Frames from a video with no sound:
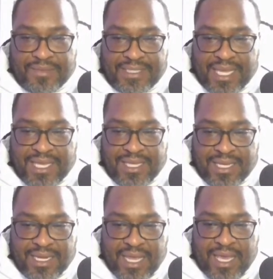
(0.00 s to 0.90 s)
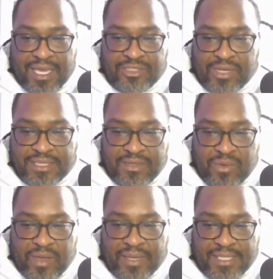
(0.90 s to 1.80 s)
Stay in your lane. Drake's
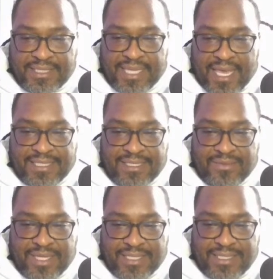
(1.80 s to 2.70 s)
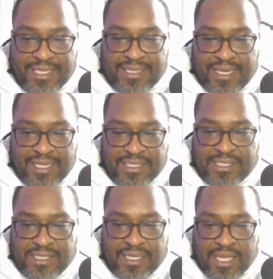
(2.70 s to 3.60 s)
away being sassy with that Take That
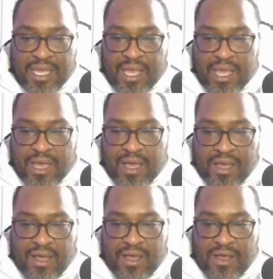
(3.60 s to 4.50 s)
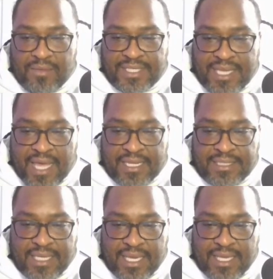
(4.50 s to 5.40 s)
Ninja. Tiana
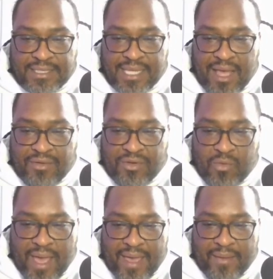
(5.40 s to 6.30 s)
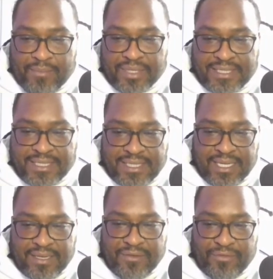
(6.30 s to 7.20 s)
says, I don't know why Bussy
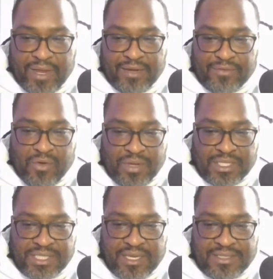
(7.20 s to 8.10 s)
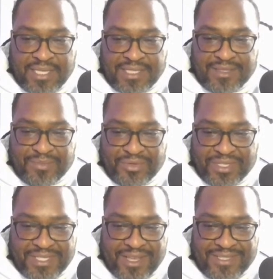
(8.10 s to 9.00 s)
Diddy afraid of going to jail. Tons of
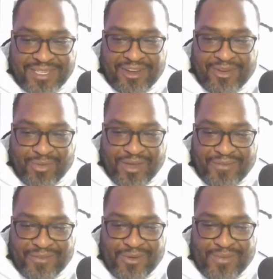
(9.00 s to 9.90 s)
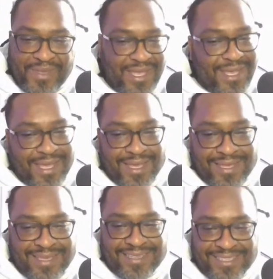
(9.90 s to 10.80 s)
booty tossed everywhere for
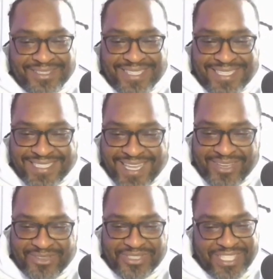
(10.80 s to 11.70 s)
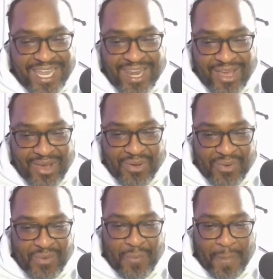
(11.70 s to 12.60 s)
him. He said,
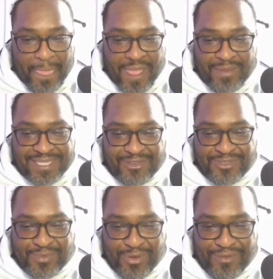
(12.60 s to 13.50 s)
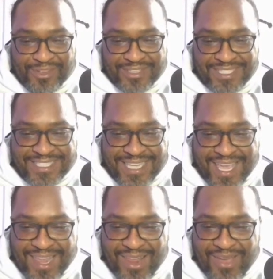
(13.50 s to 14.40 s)
J-Lo. In my Soulja Boy voice,
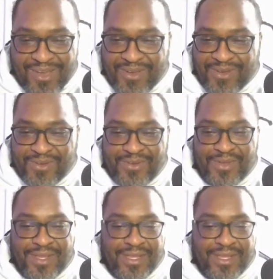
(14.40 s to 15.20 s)
J-Lo.